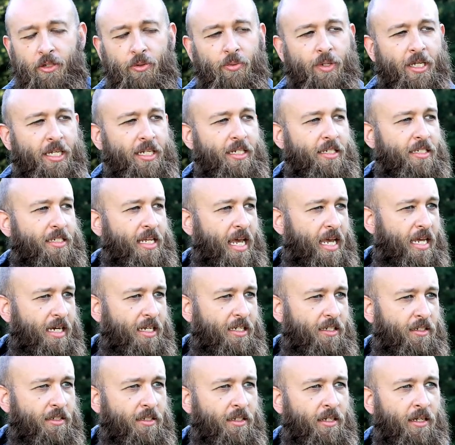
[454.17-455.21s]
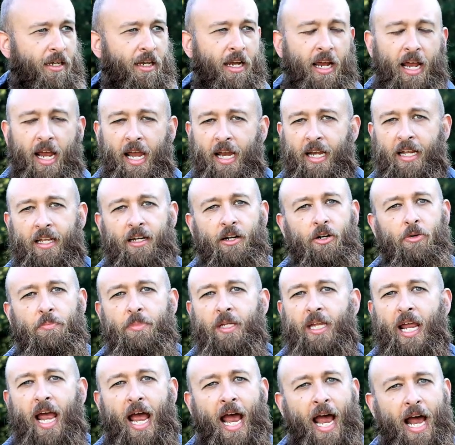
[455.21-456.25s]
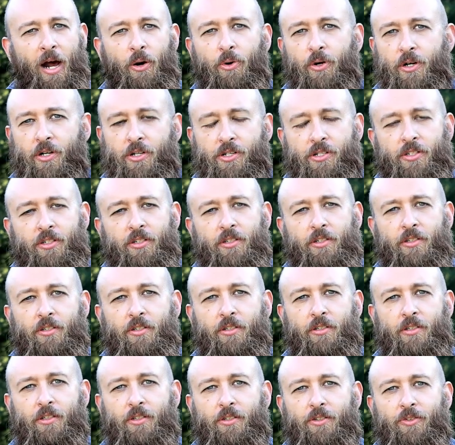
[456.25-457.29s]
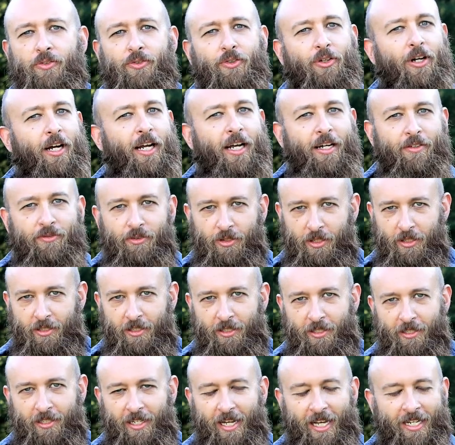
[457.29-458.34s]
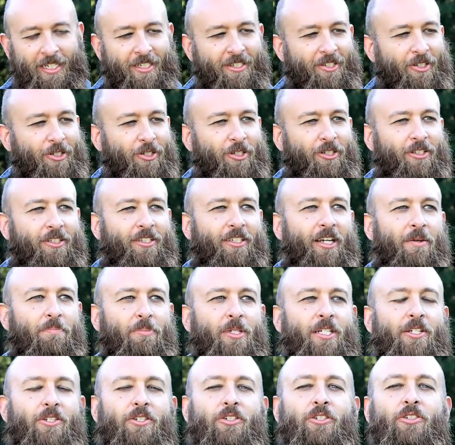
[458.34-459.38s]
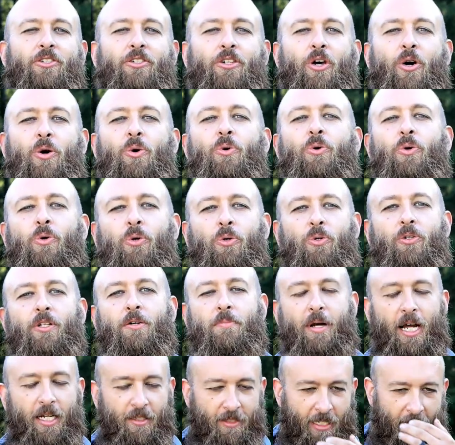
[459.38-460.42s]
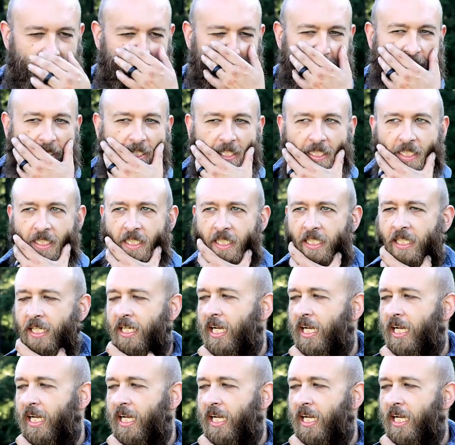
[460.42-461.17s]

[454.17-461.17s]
We can date it, and it'll be ours forever. And it's just something so cool about that idea.